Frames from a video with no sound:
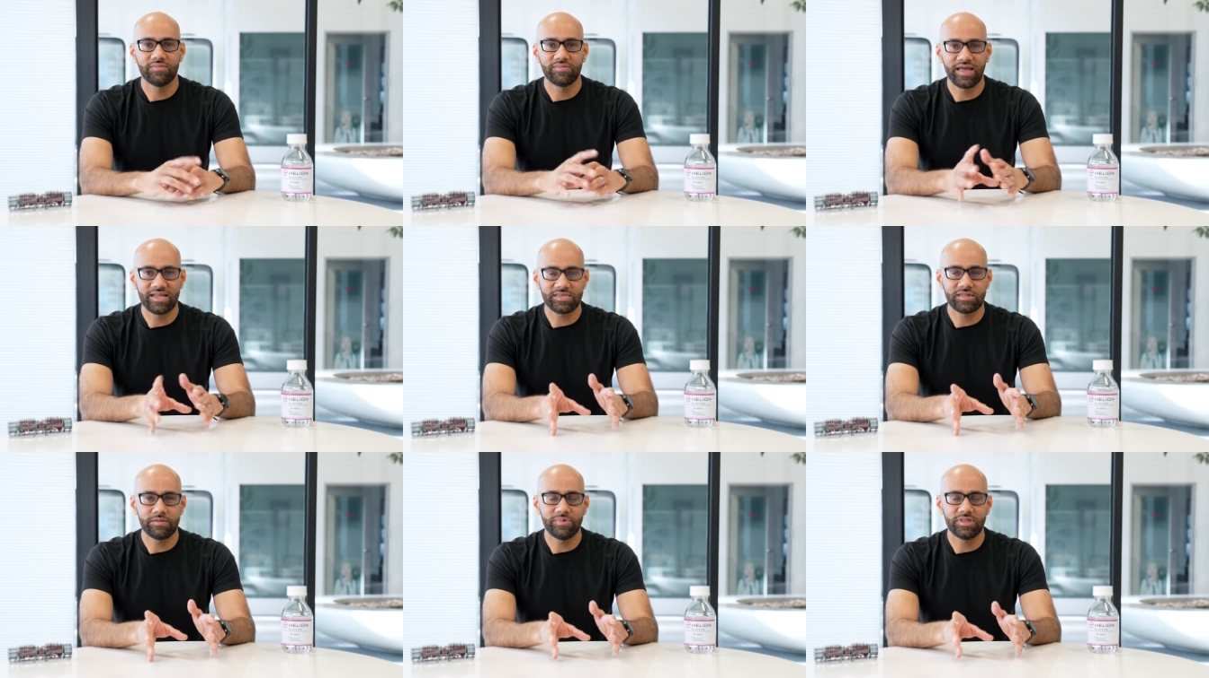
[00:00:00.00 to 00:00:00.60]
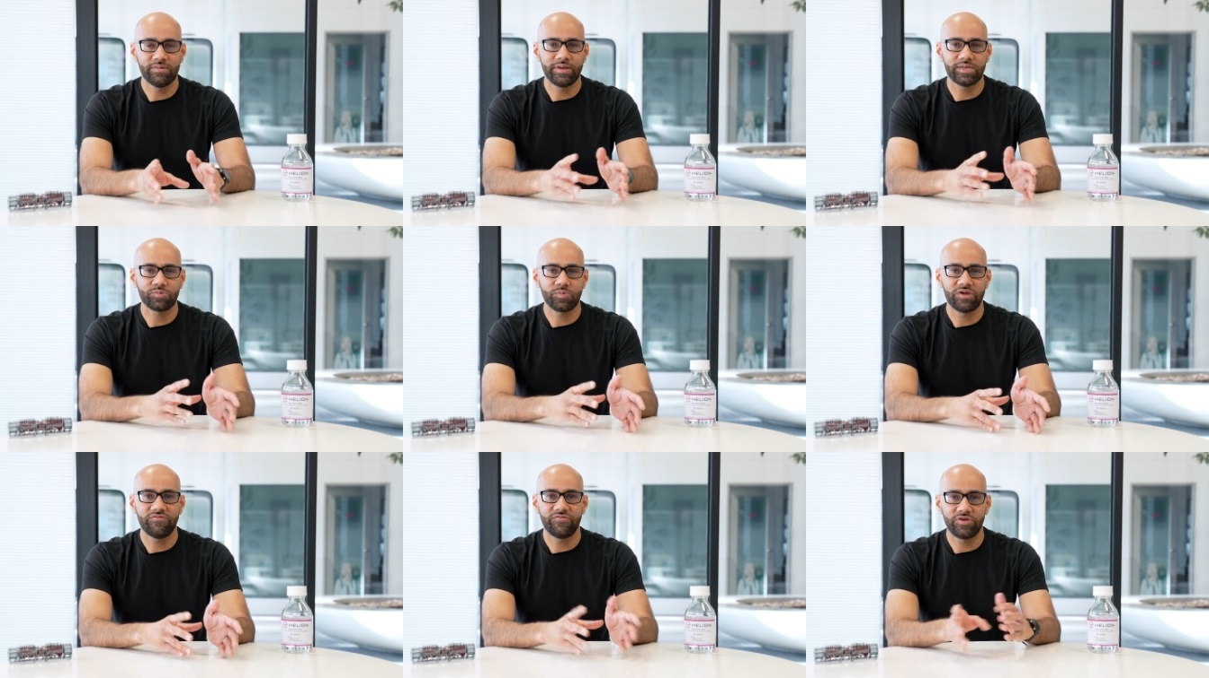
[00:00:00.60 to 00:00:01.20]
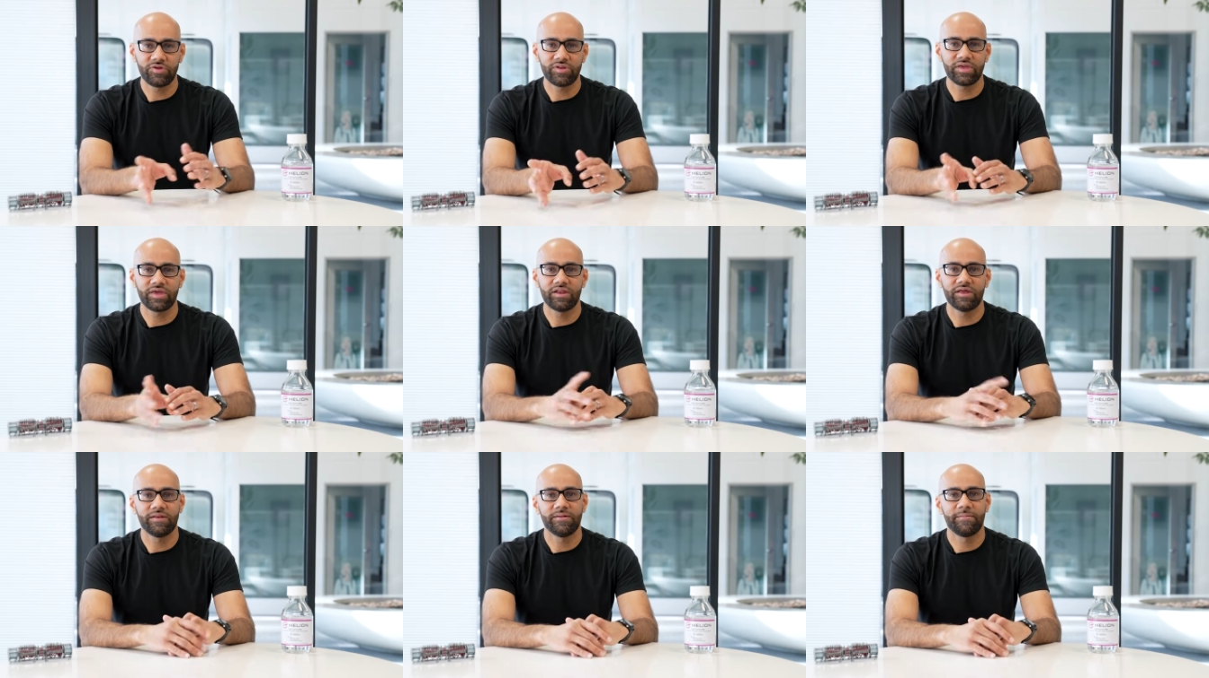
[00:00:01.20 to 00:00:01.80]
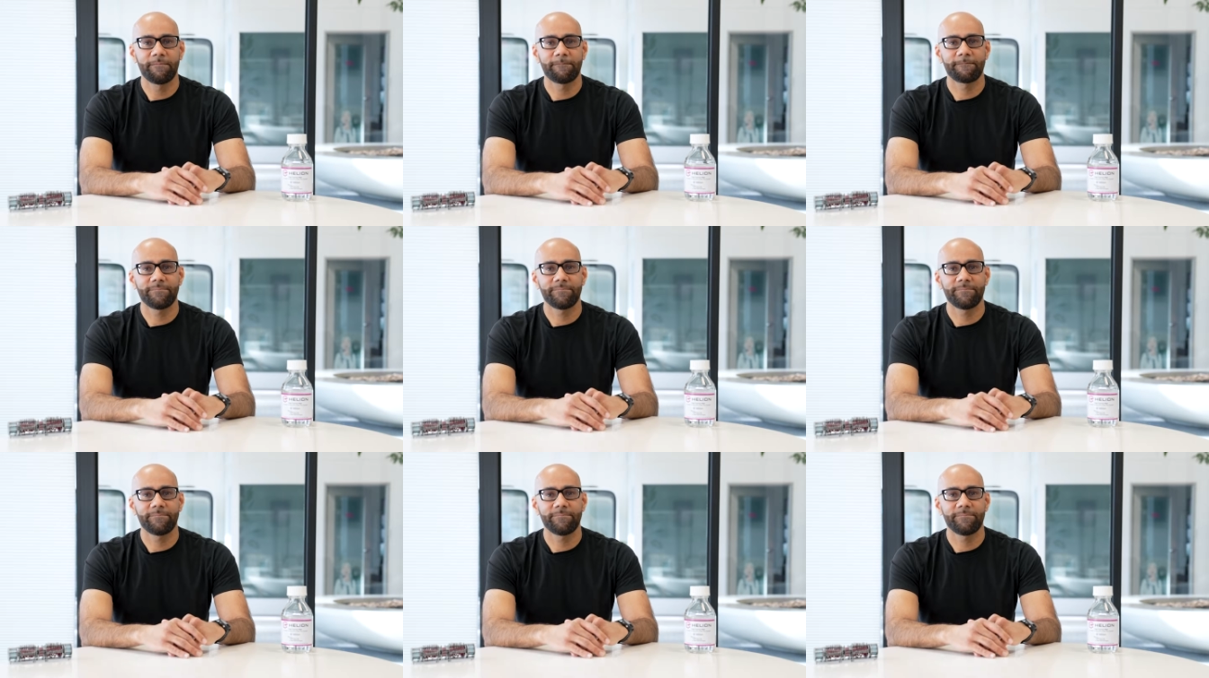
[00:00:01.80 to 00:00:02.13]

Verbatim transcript: That's gonna be the best way for you to get in.